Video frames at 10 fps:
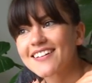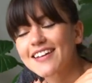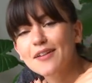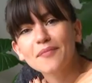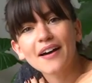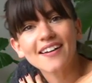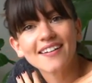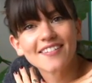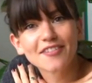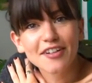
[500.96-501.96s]
came by
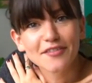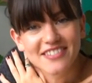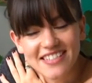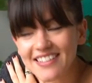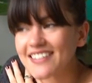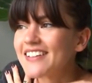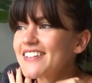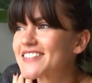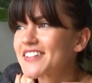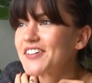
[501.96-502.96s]
for a visit.
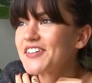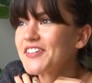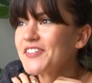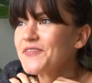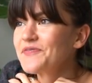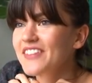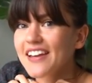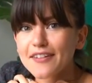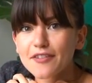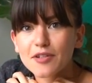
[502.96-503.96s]
So
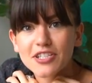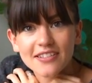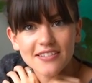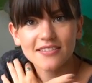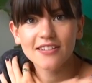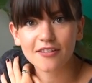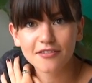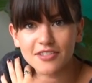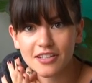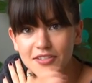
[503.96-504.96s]
yeah, if you're watching this, love
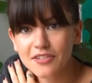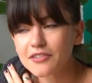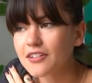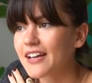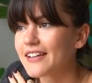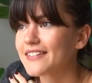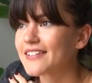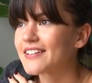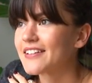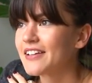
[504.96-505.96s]
goes out to you, and